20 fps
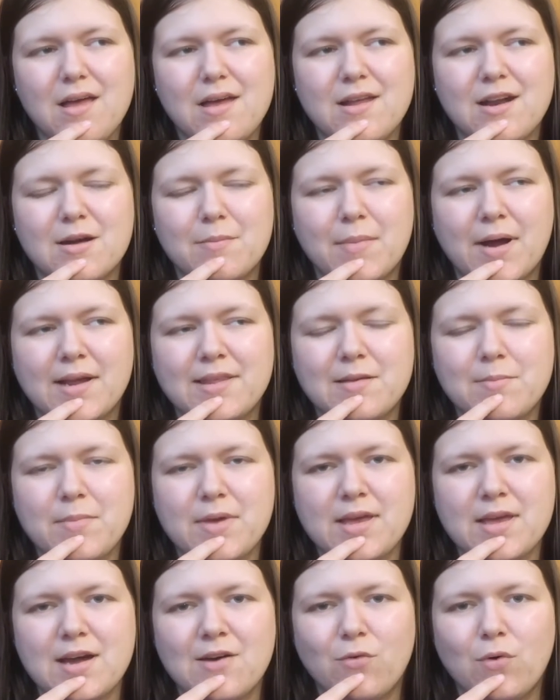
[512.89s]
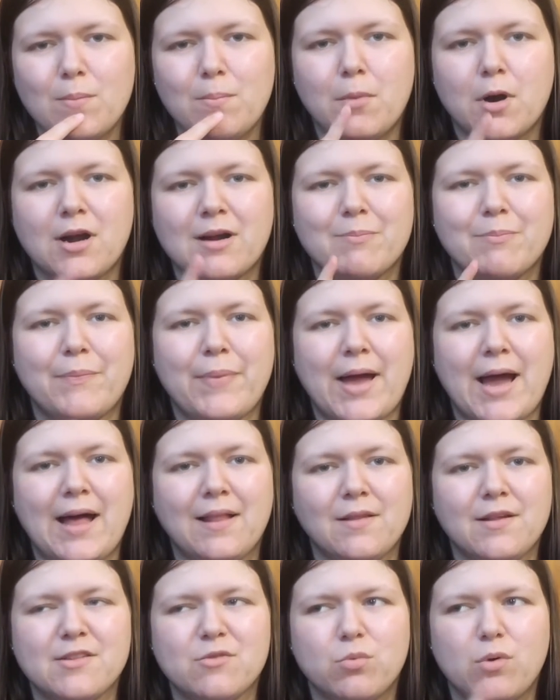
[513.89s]
It reminded me of when Mark
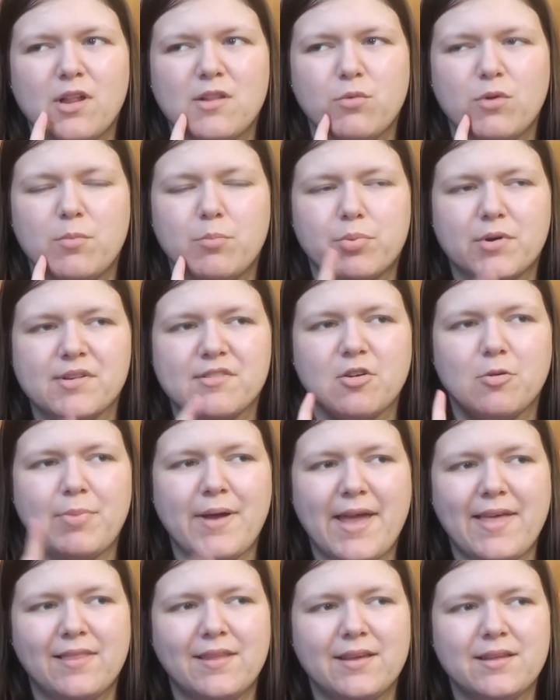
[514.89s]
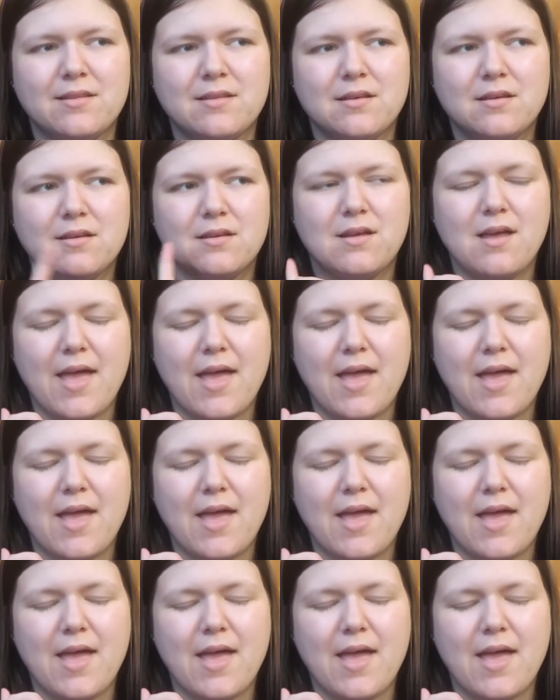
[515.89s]
Ballas was with Bristol Palin